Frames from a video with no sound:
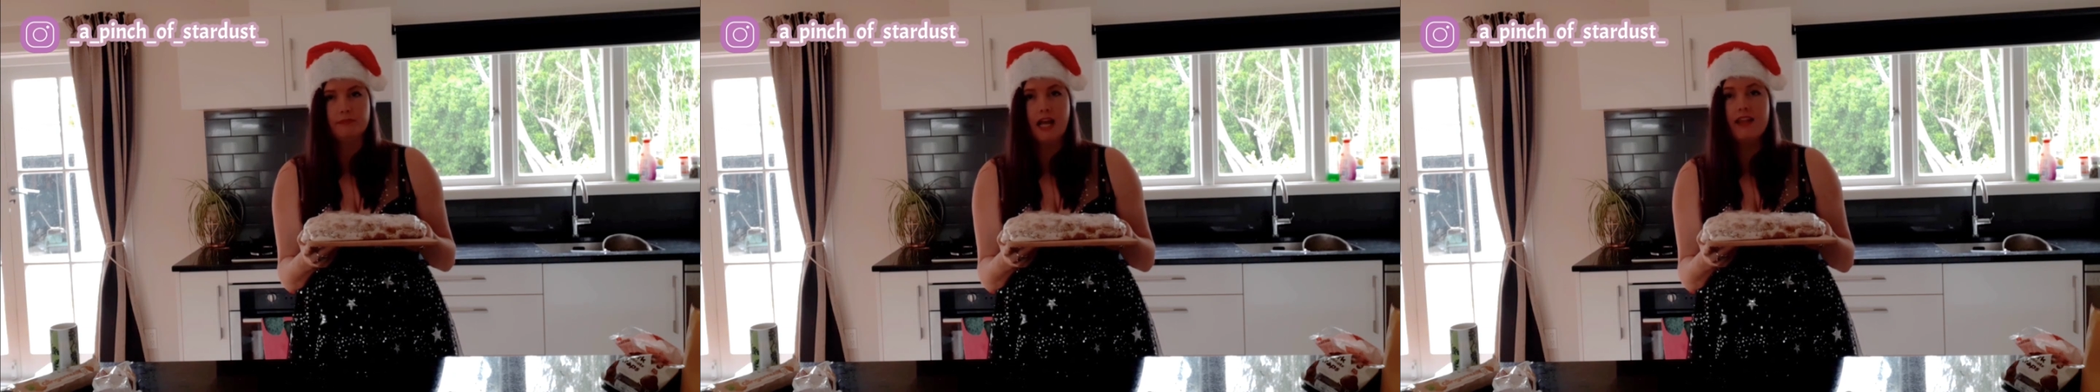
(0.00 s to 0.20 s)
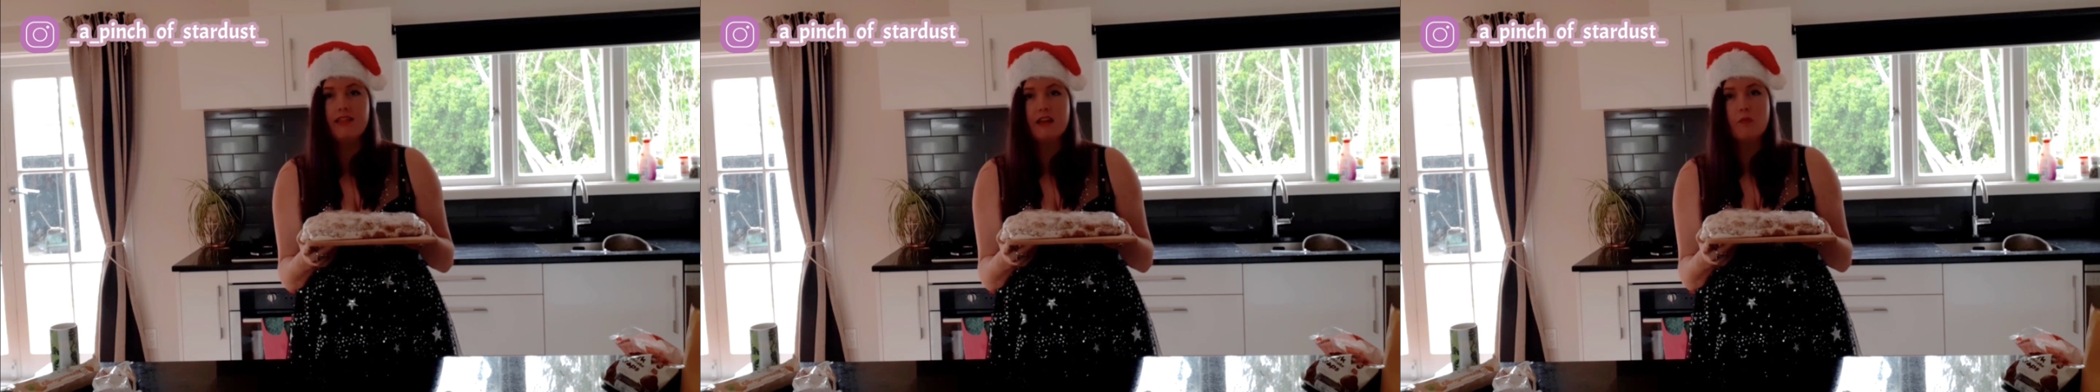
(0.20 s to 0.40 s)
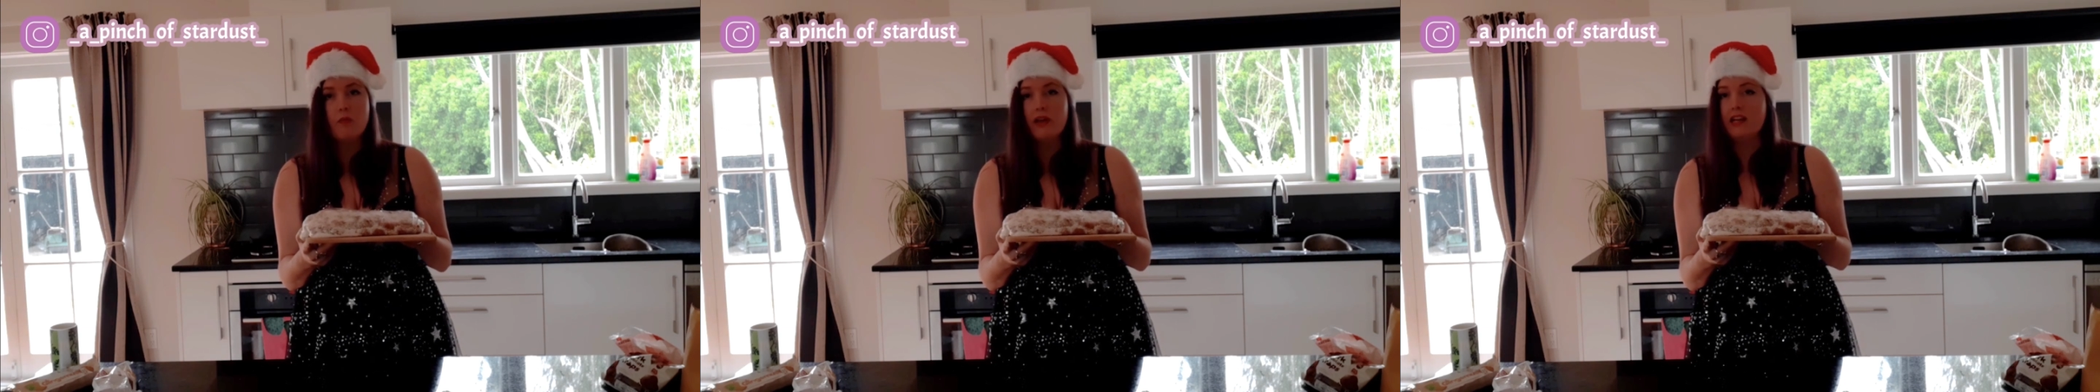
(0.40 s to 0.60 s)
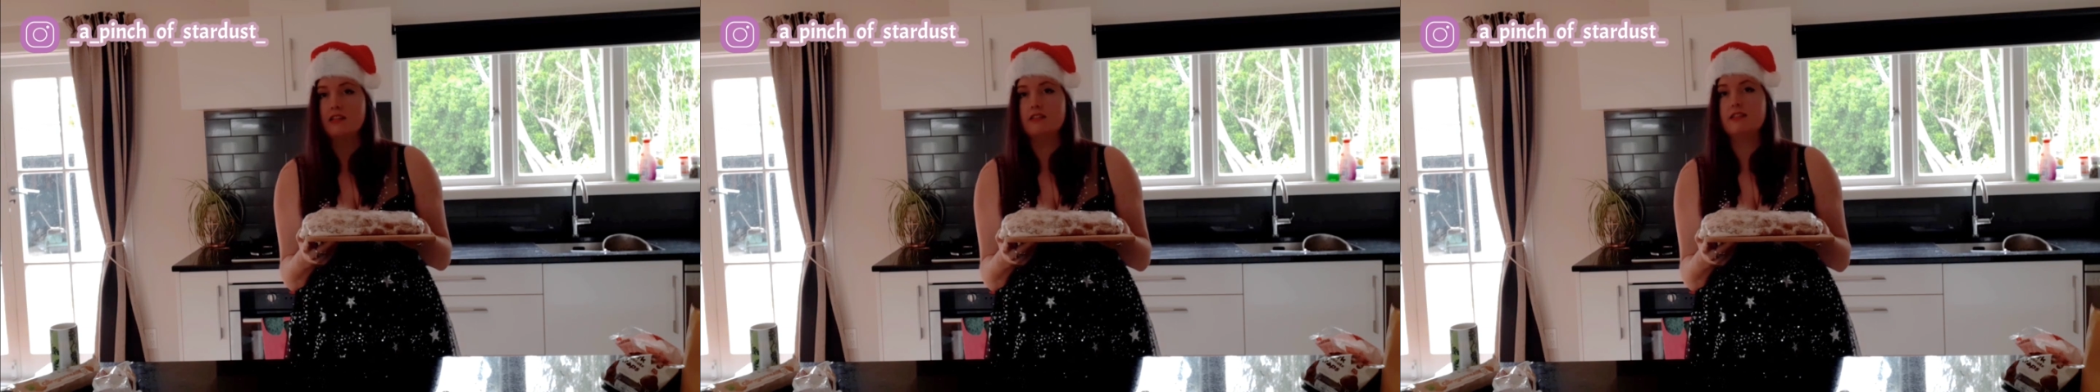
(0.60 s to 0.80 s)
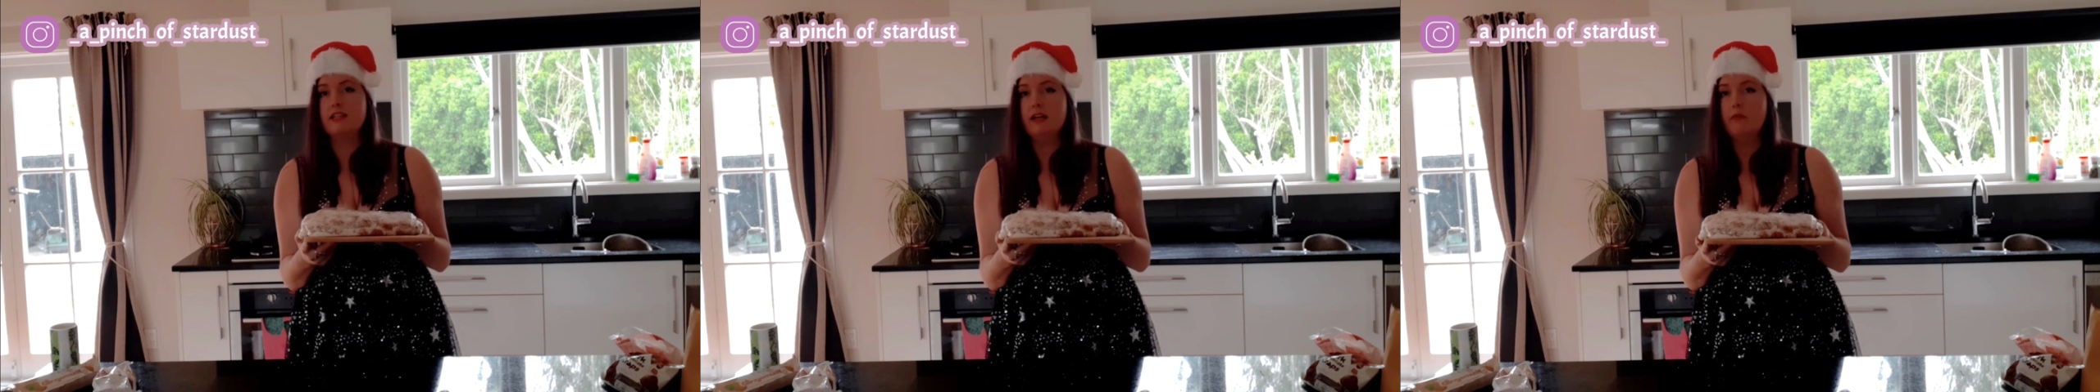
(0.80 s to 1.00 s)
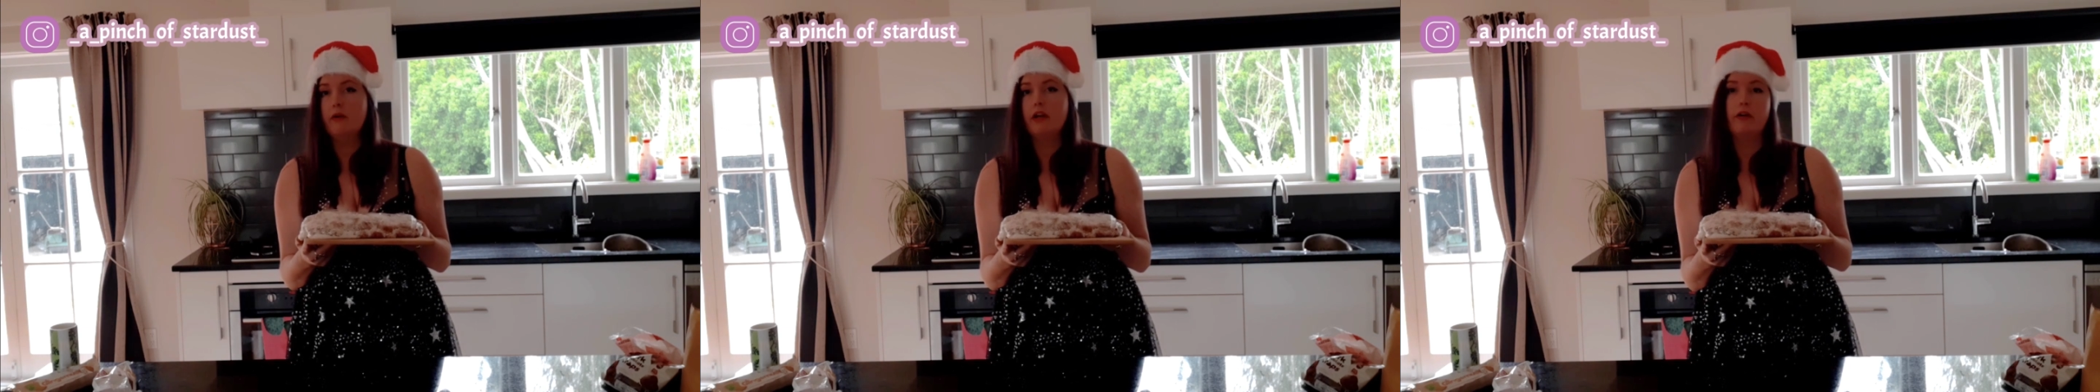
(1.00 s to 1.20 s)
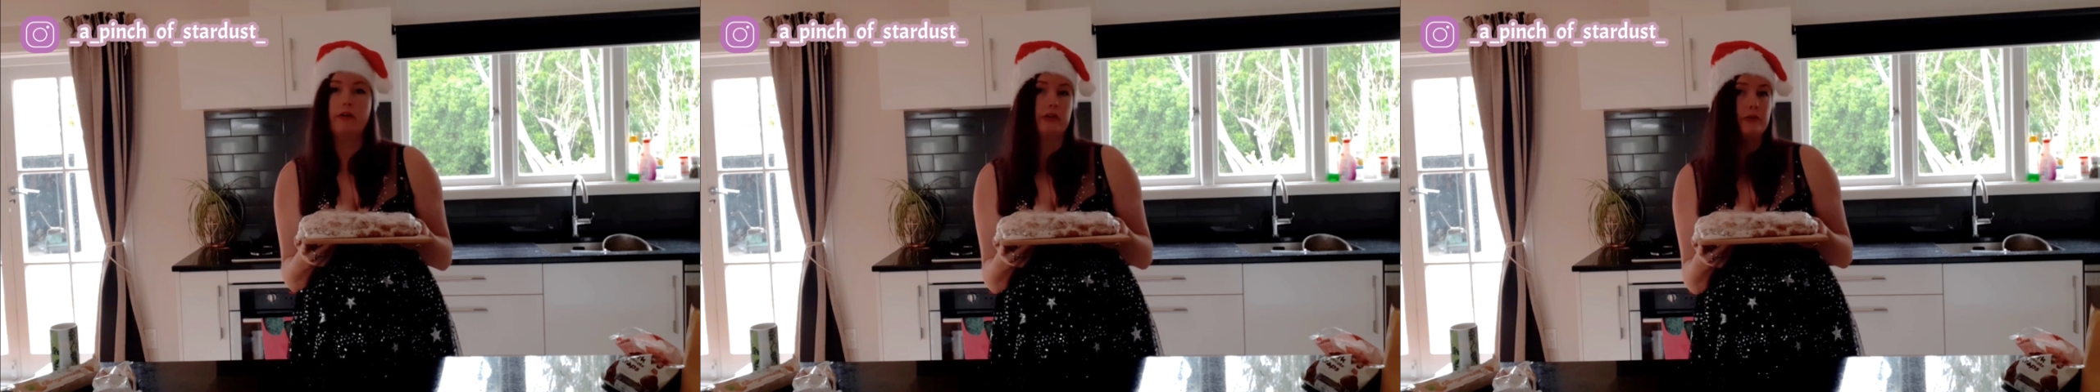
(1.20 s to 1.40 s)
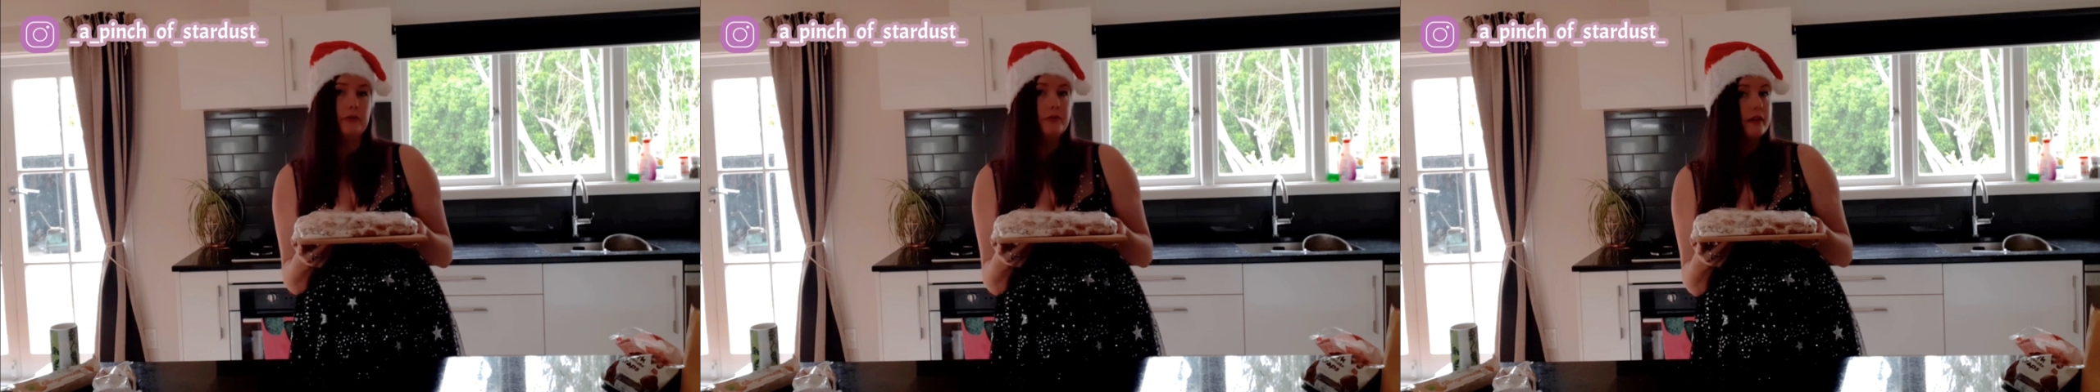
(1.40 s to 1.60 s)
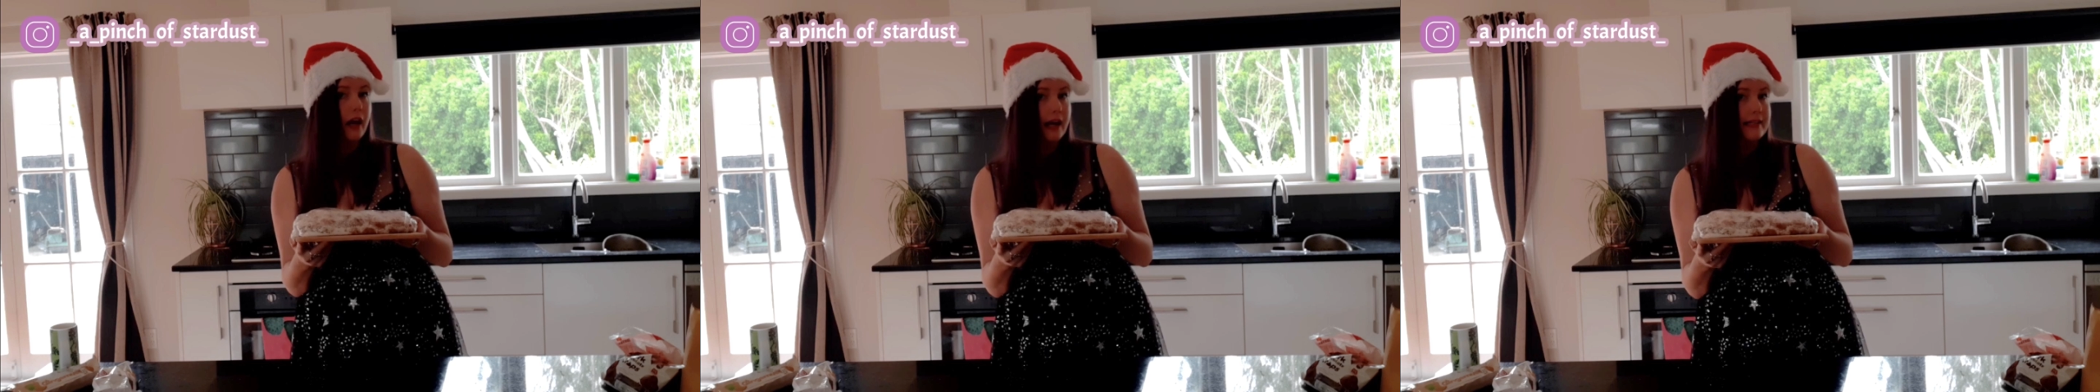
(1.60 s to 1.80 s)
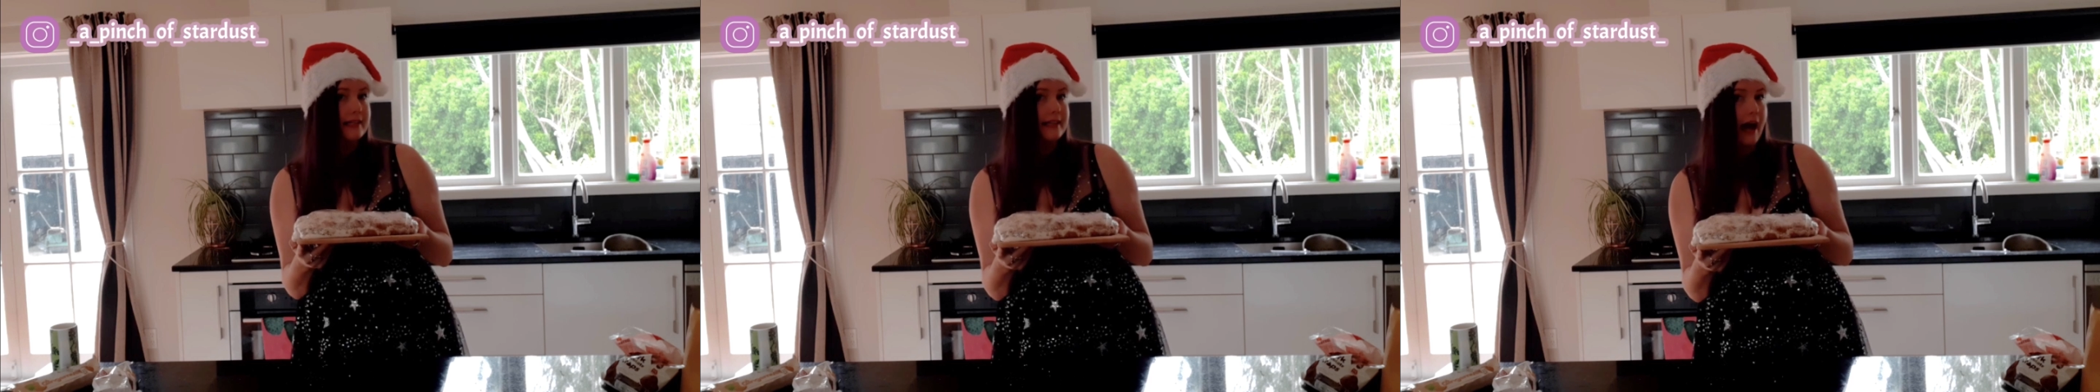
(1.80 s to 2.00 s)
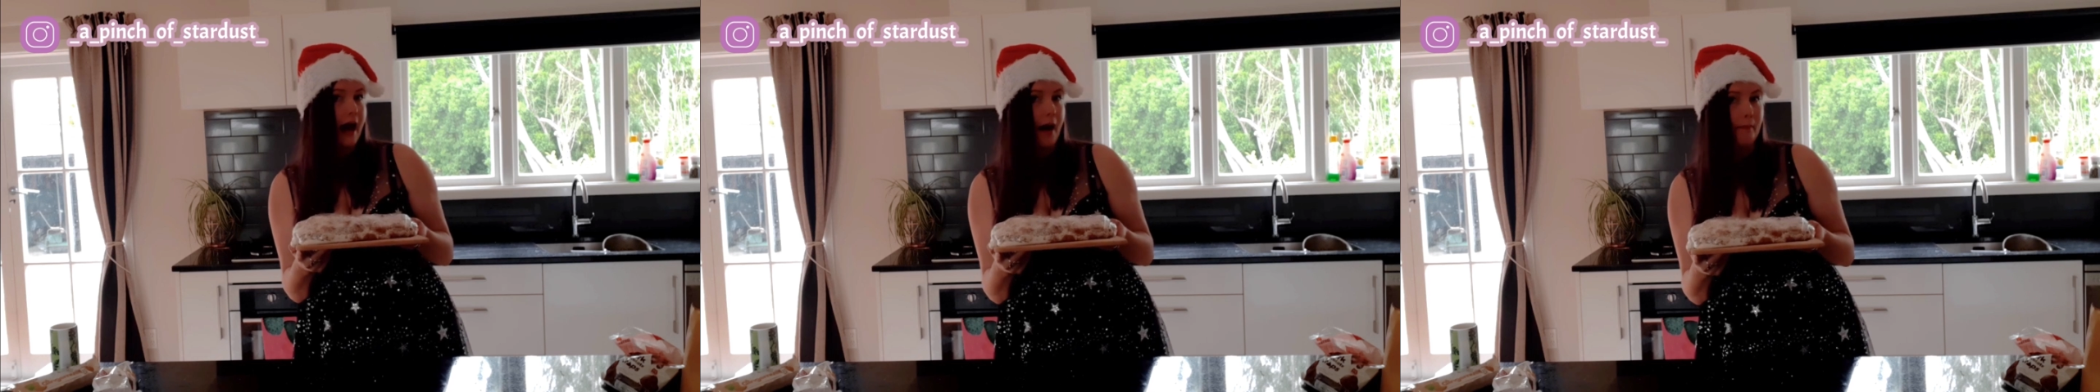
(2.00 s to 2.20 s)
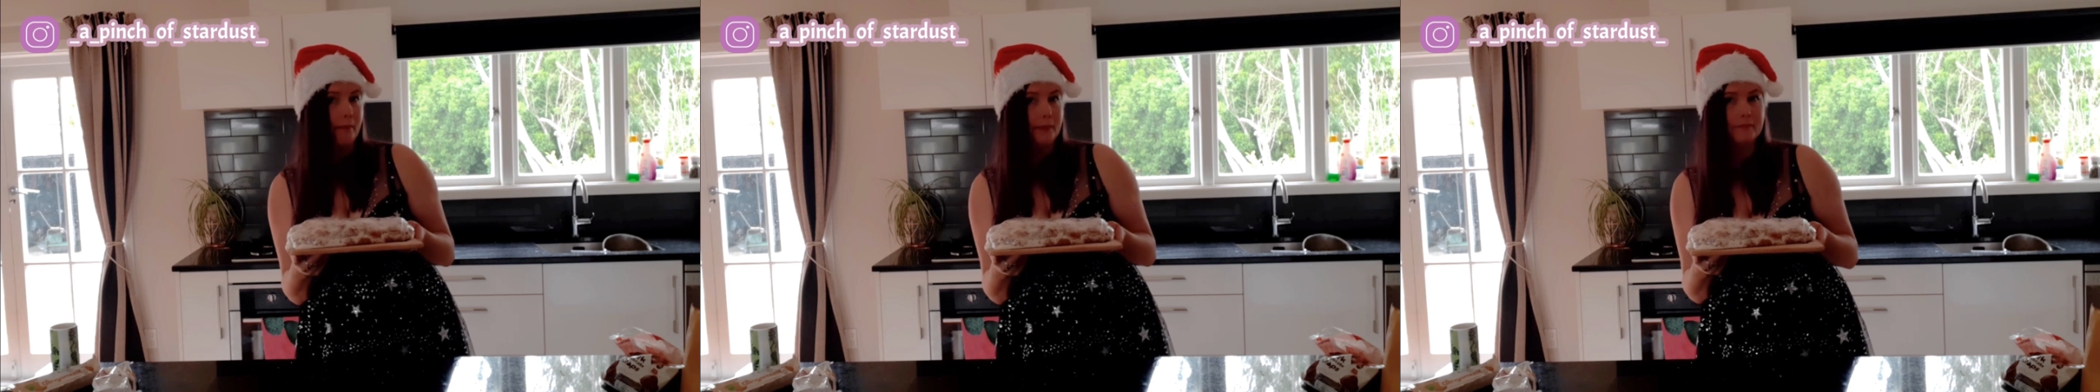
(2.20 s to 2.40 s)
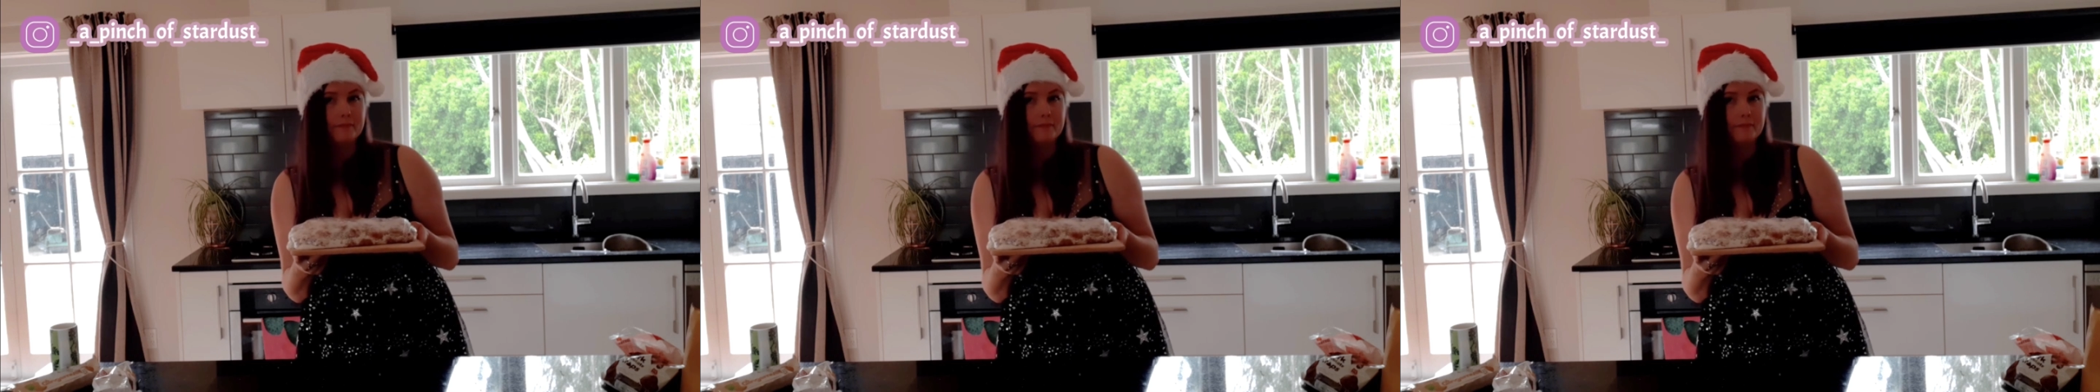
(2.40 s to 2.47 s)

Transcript: And then when it's set, we're going to slice it up.